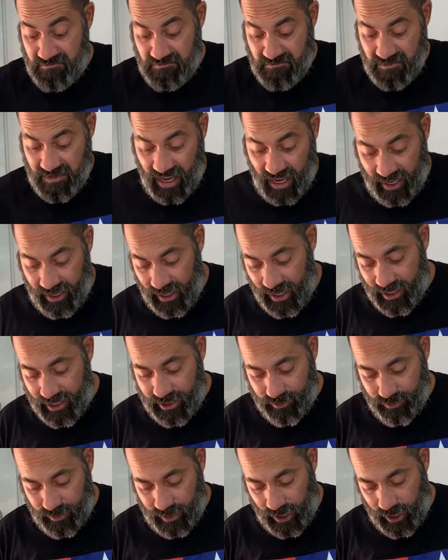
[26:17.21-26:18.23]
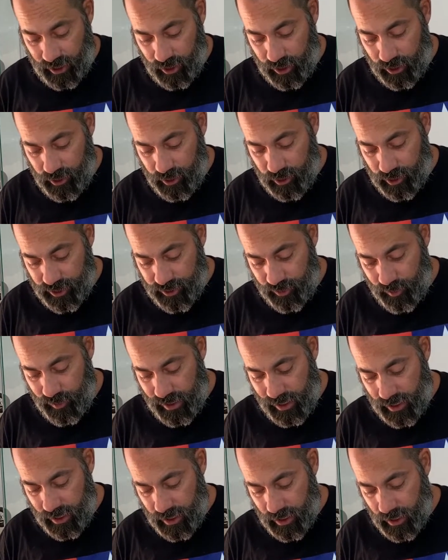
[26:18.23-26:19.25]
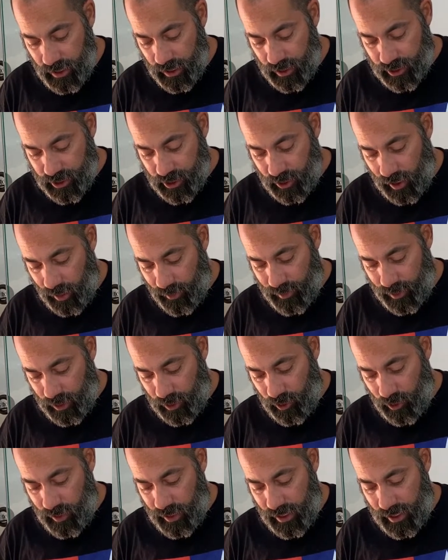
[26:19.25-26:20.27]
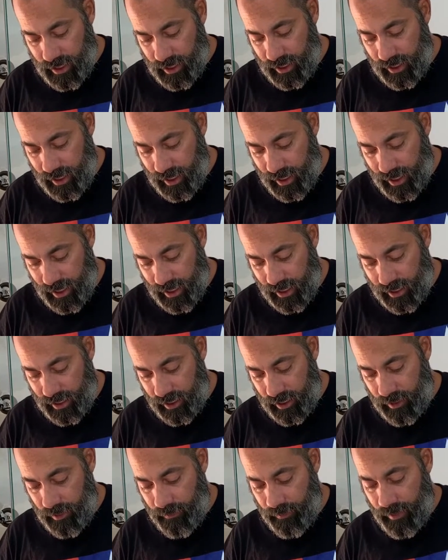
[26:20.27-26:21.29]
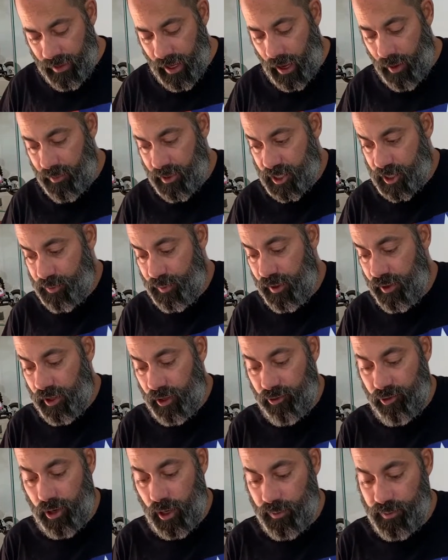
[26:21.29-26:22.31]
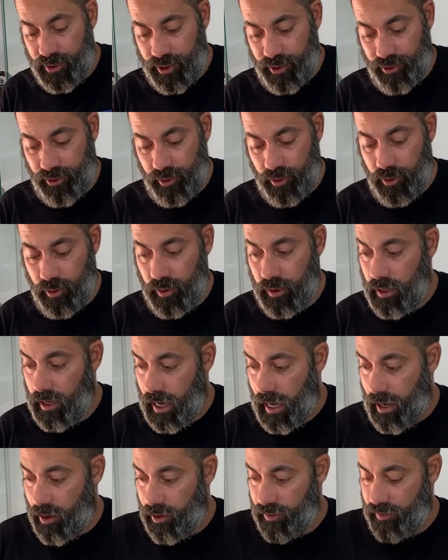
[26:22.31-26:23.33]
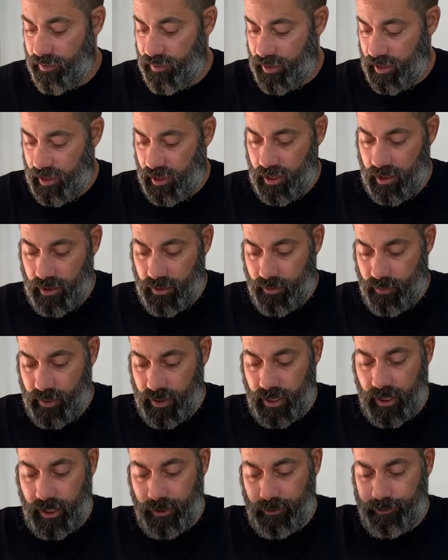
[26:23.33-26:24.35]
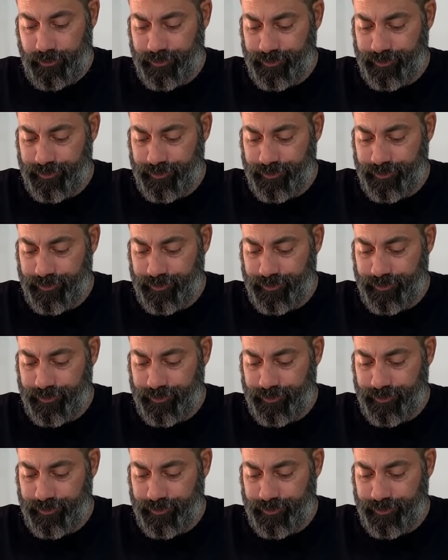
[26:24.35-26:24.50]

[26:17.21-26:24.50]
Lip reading: of nice, kind of good news for me. So I'm going to go ahead and I'm going to spin the grub screw out of the Pinion